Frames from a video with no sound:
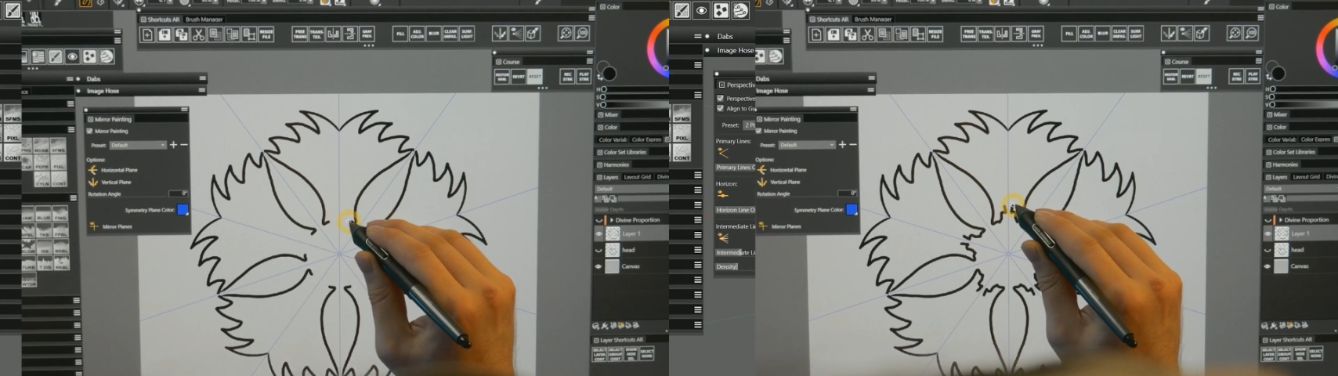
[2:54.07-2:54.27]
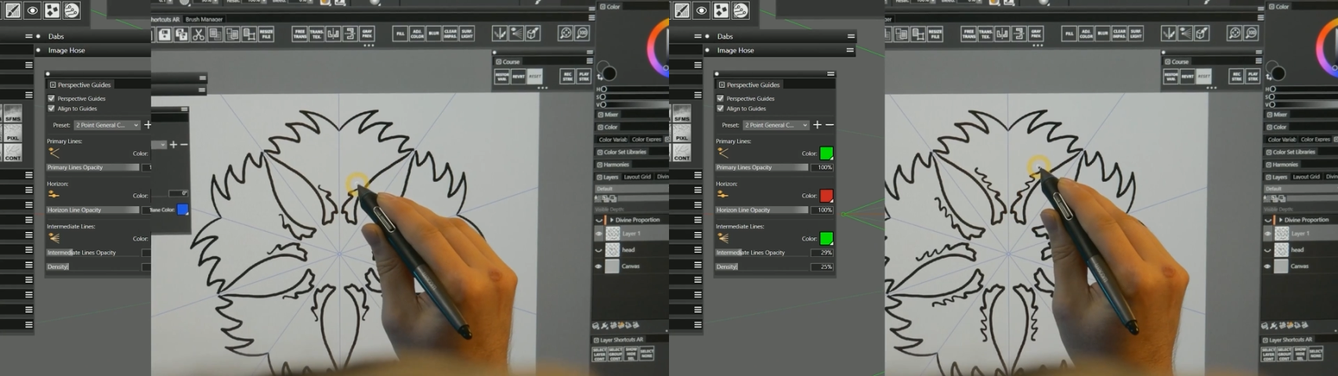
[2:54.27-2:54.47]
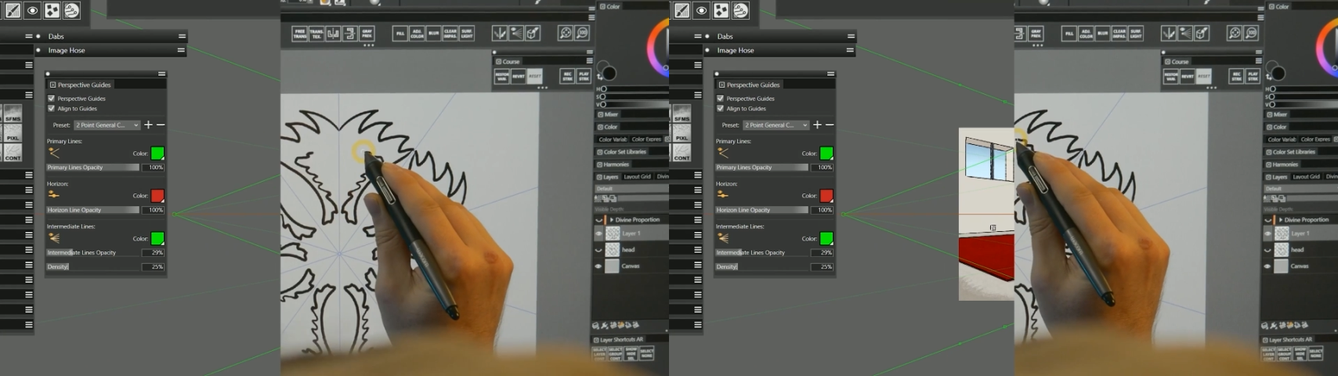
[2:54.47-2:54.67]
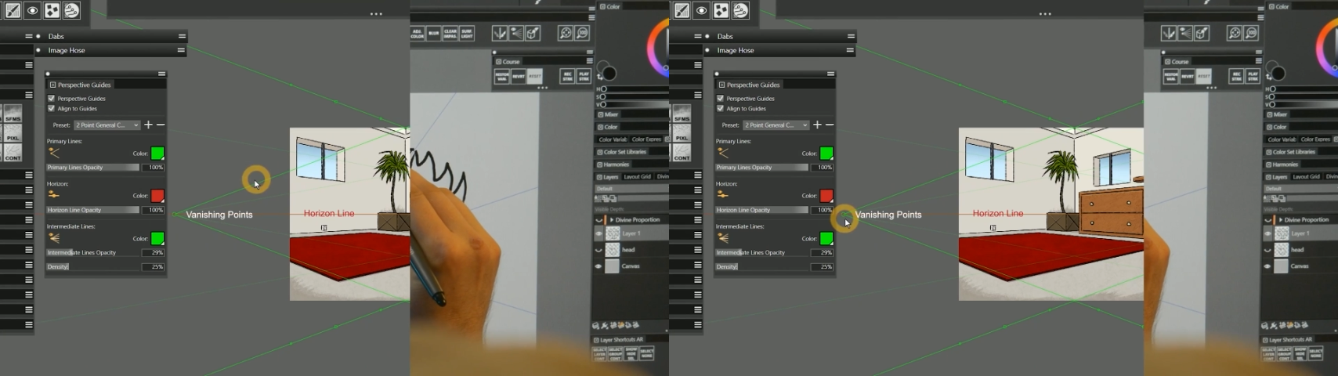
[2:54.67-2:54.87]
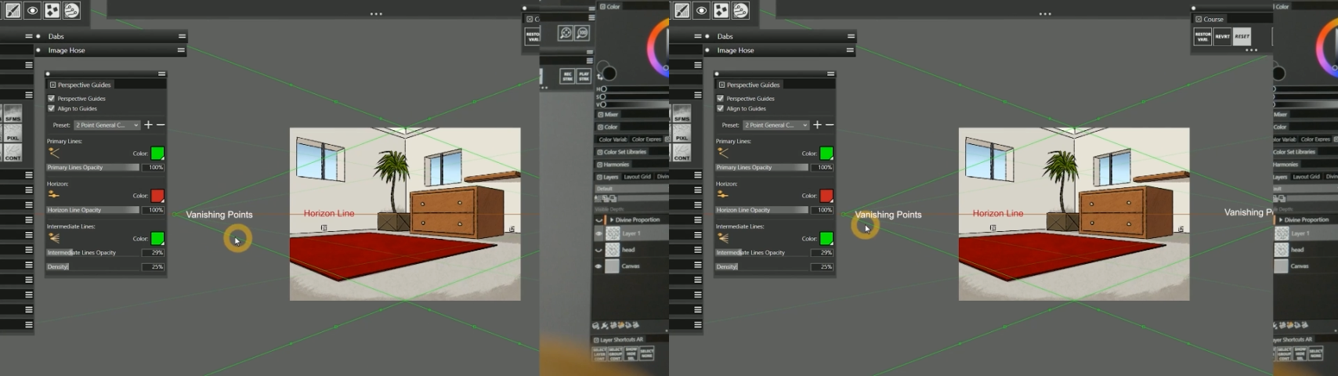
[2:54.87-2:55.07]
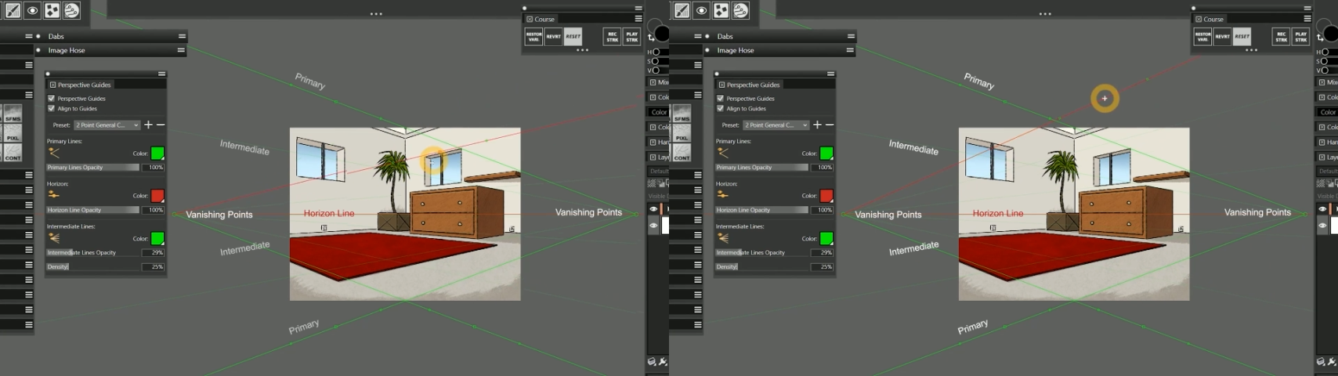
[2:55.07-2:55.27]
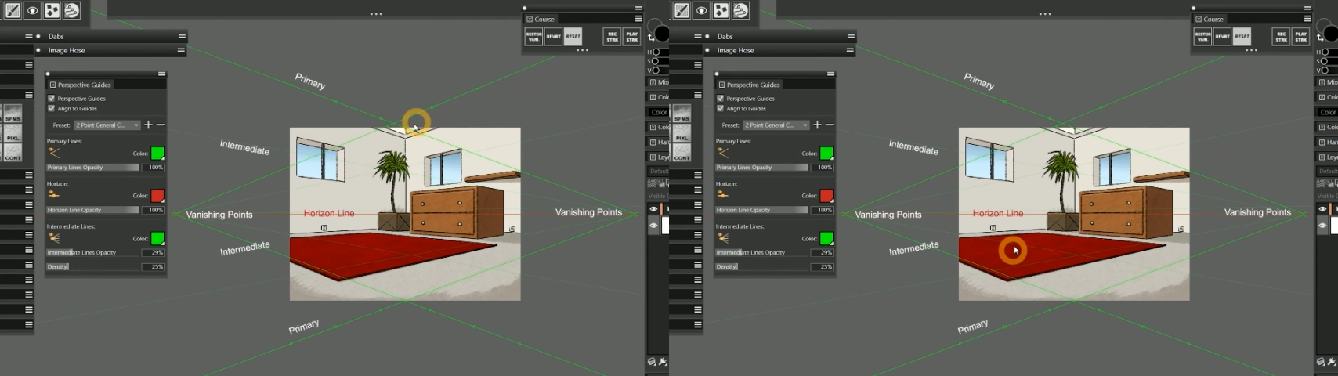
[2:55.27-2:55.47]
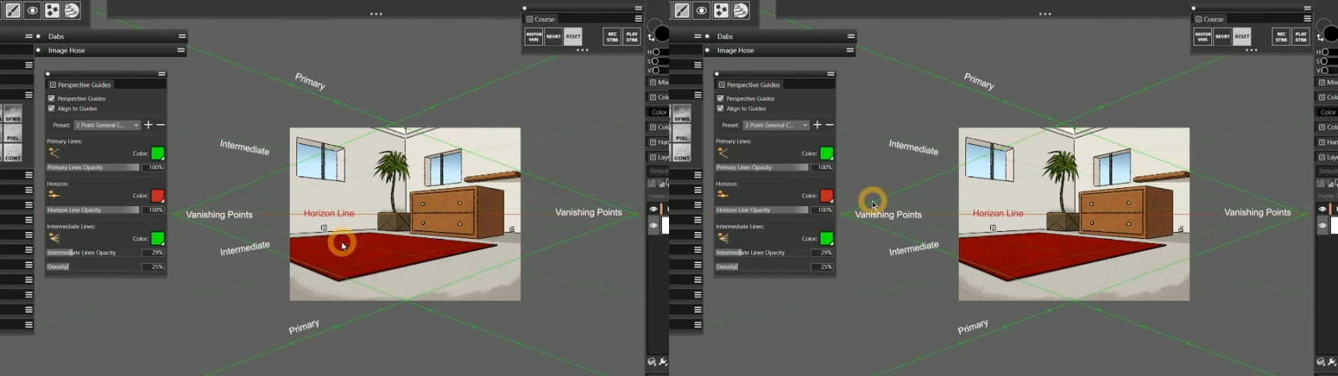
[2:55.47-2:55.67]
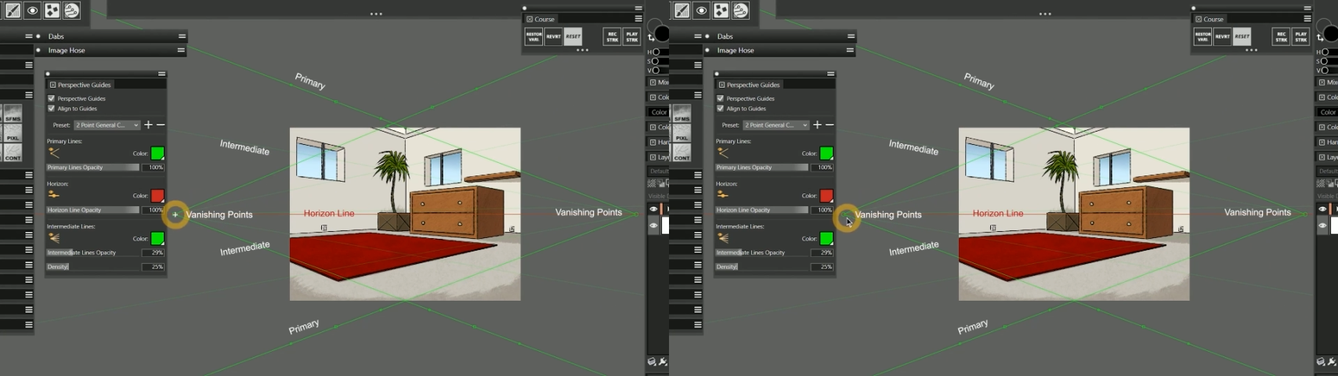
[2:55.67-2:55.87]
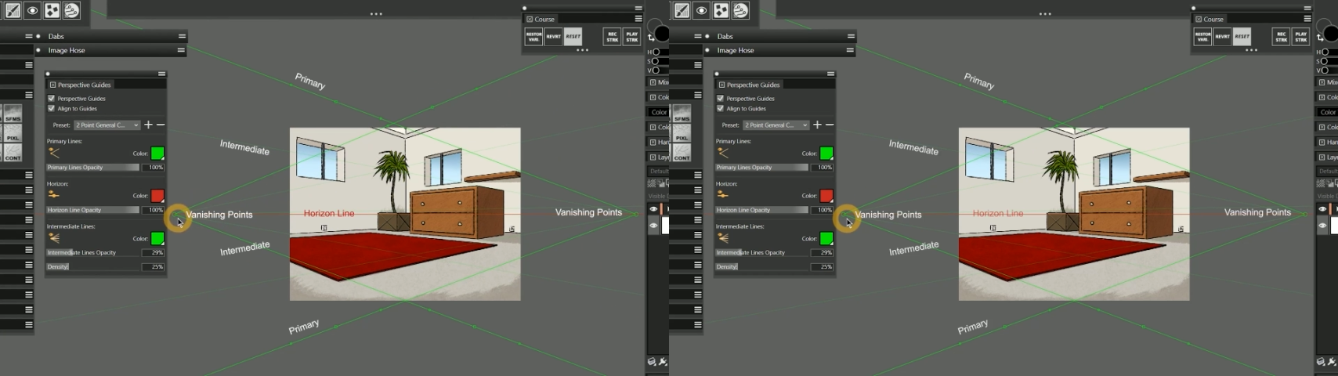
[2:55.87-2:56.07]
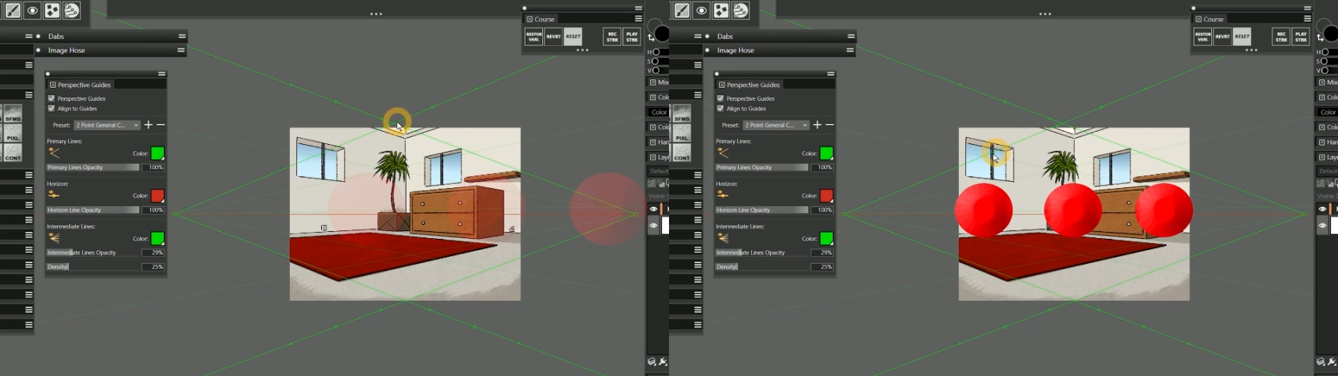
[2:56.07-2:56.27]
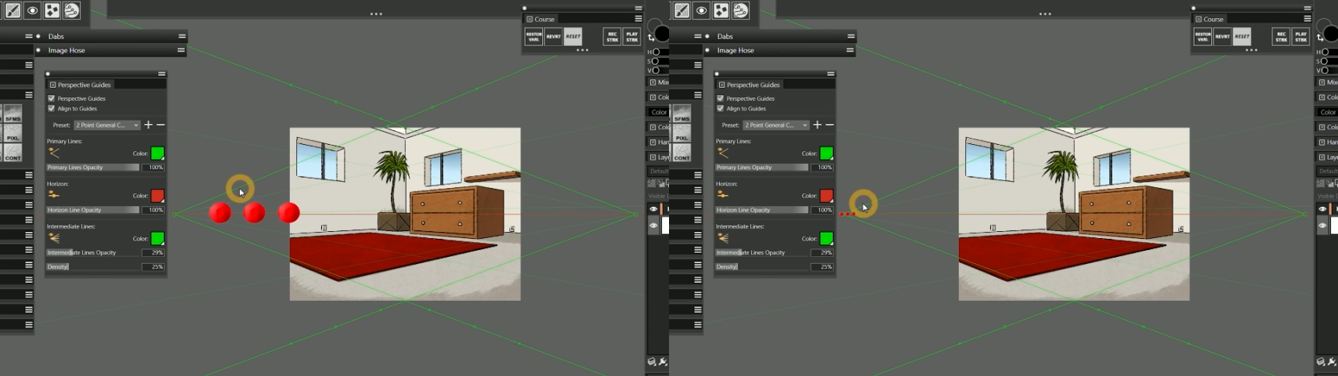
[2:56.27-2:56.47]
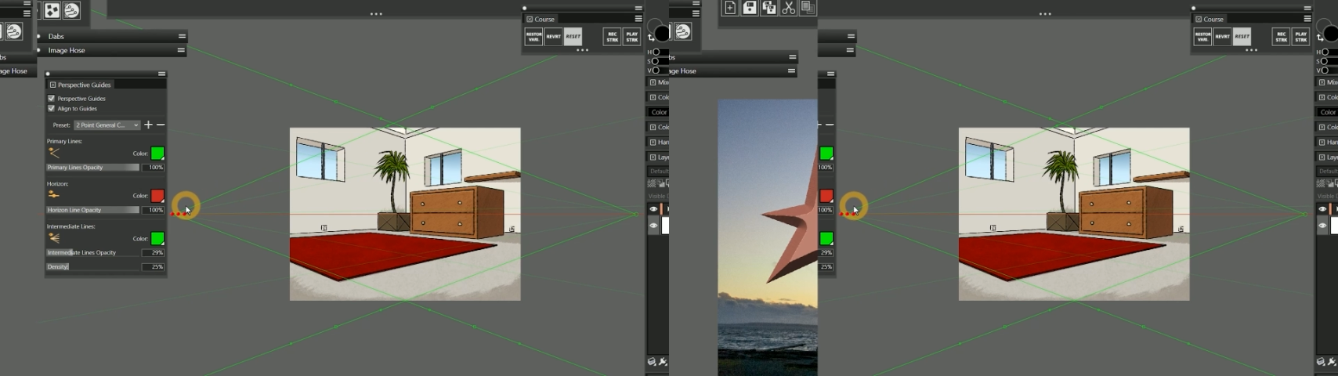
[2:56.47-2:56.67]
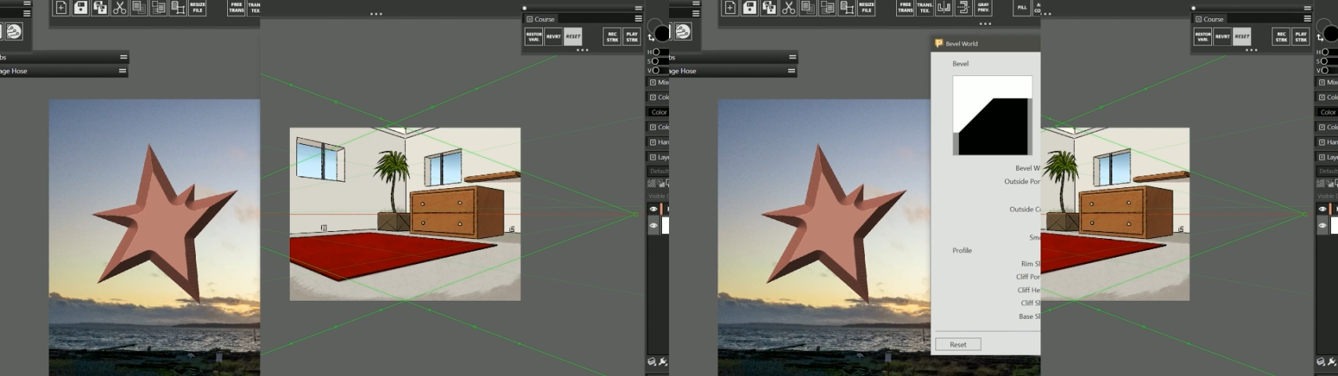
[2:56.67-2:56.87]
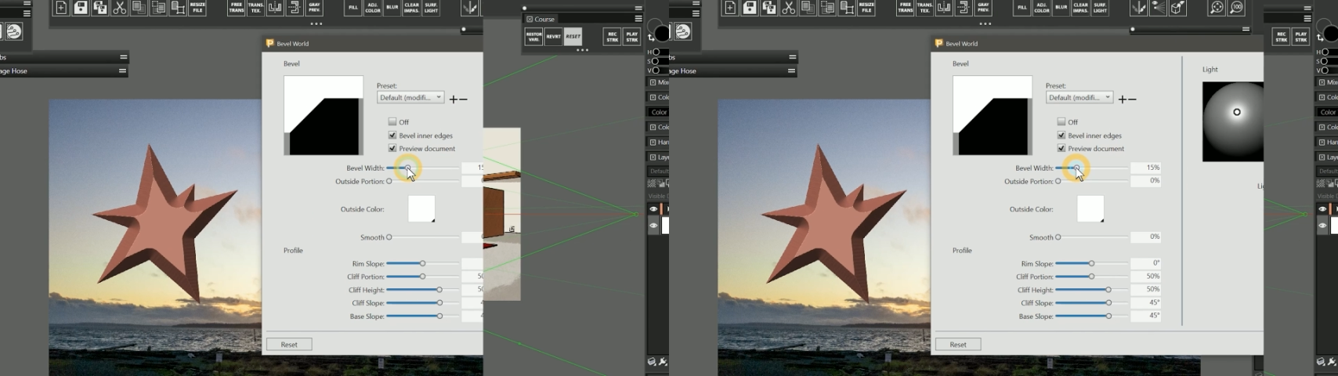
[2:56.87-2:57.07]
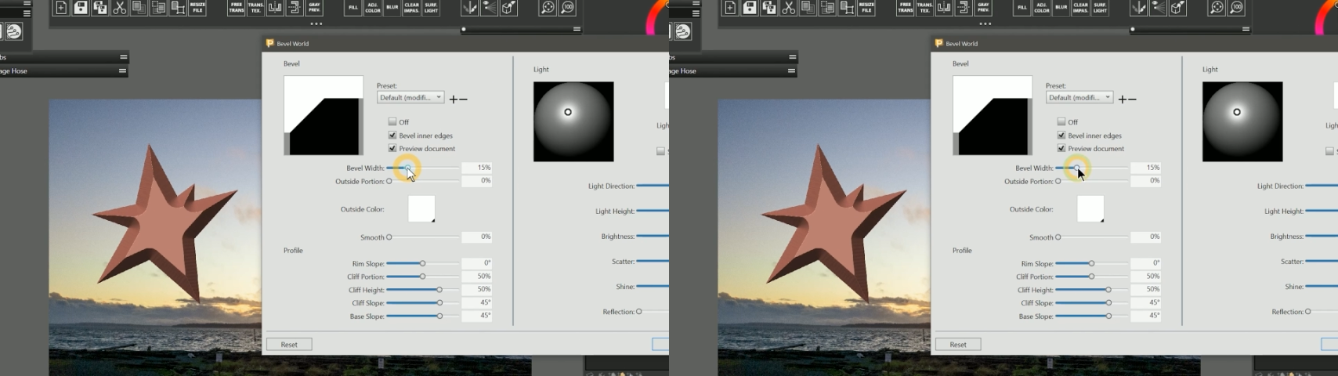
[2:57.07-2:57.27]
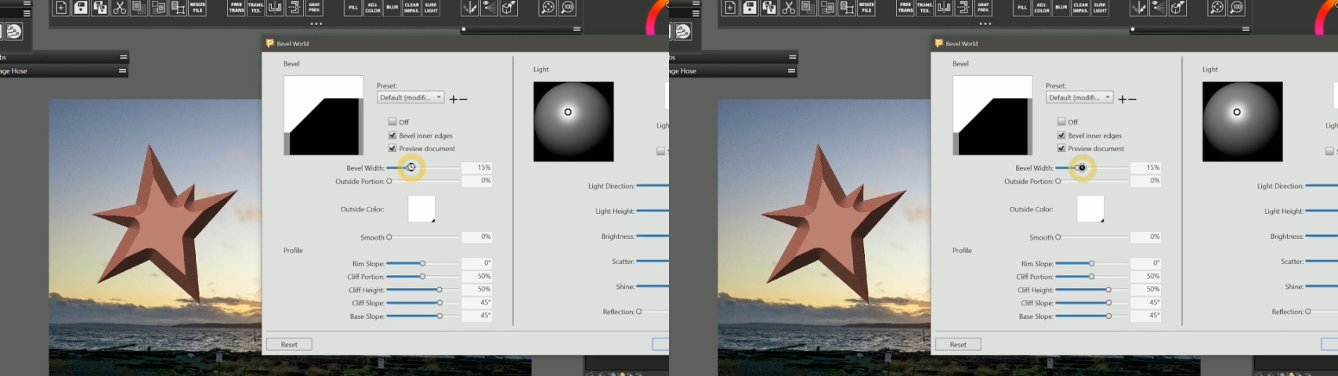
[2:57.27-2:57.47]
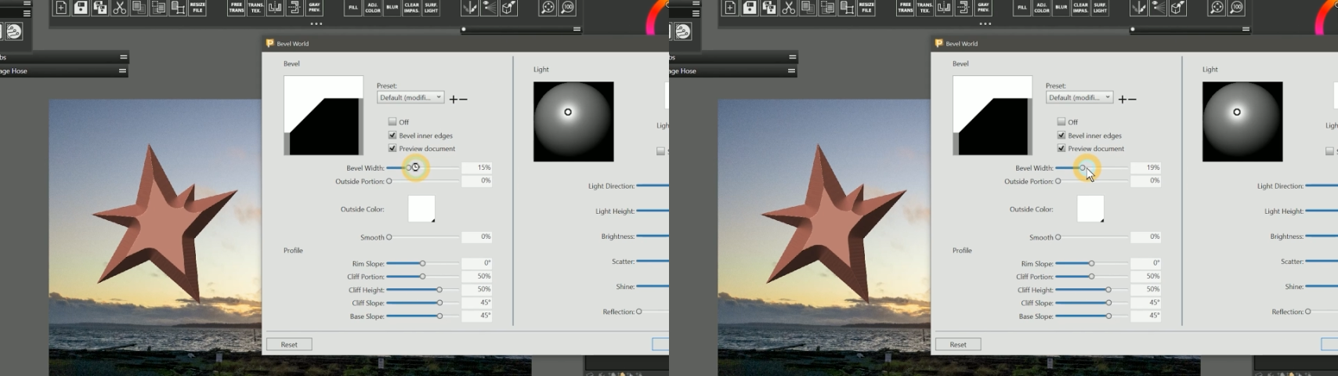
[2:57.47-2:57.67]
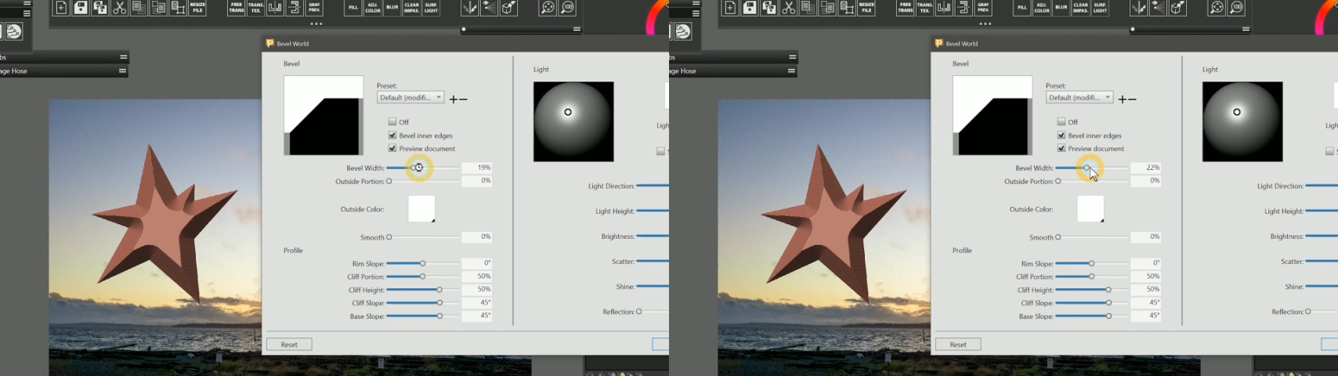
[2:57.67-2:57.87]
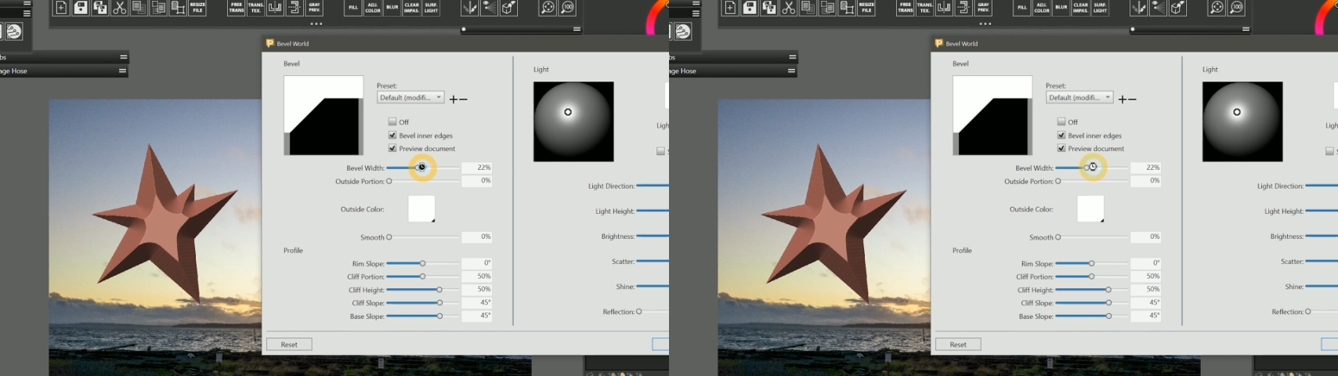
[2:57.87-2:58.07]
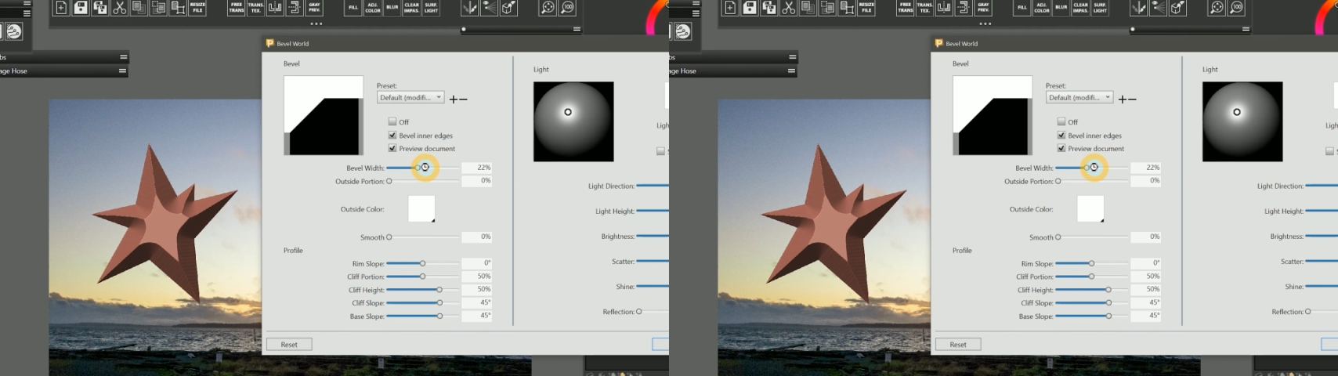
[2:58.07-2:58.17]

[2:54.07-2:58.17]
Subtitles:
(no speaker visible)